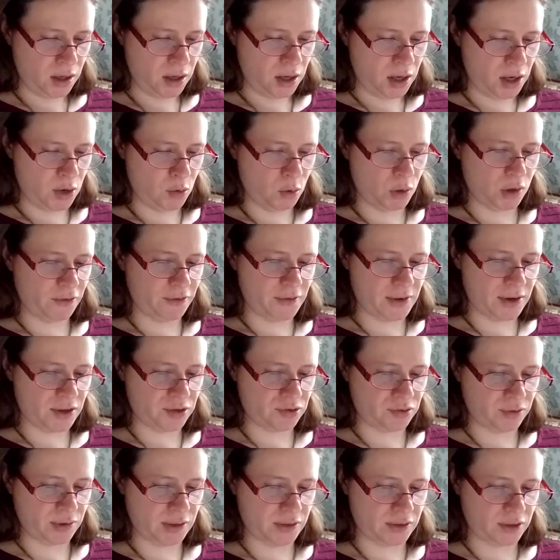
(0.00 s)
he would
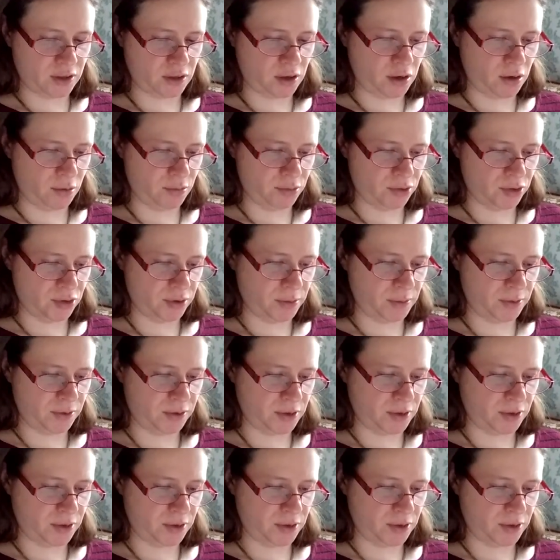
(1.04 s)
eventually succumb to the